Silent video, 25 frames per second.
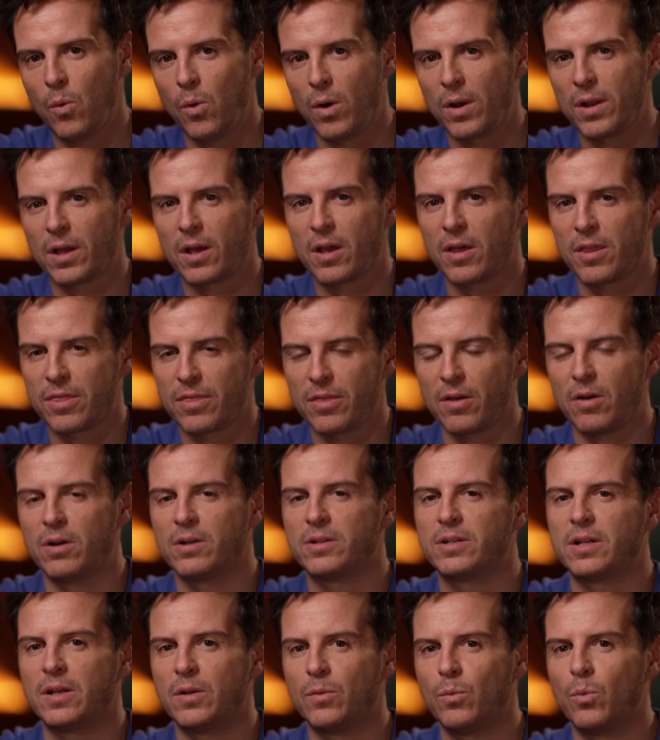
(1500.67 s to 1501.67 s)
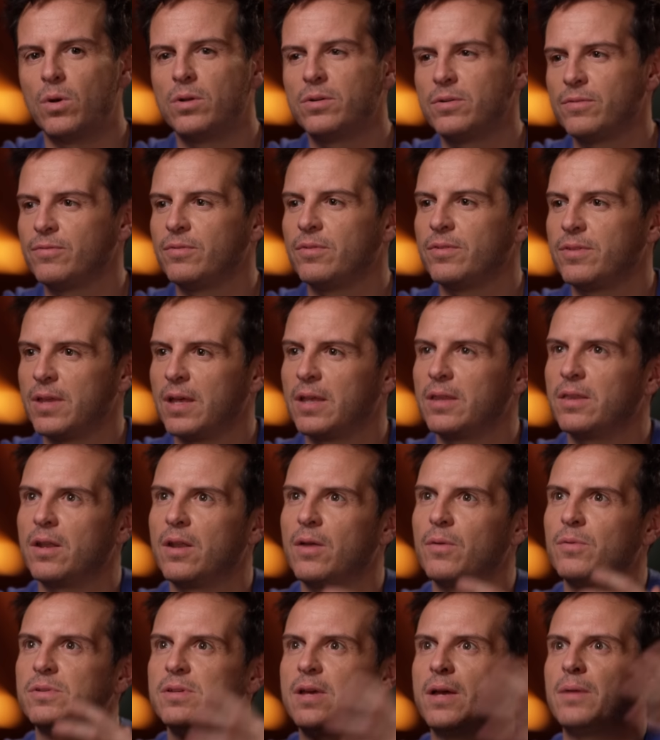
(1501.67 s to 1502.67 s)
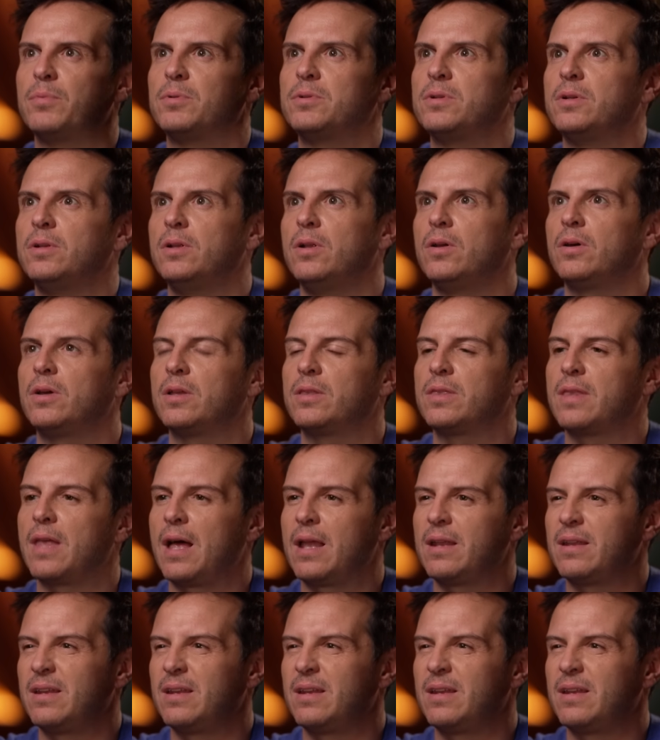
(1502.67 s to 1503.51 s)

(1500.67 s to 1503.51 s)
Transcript: what a cathartic and wonderful thing that I was able to look at that.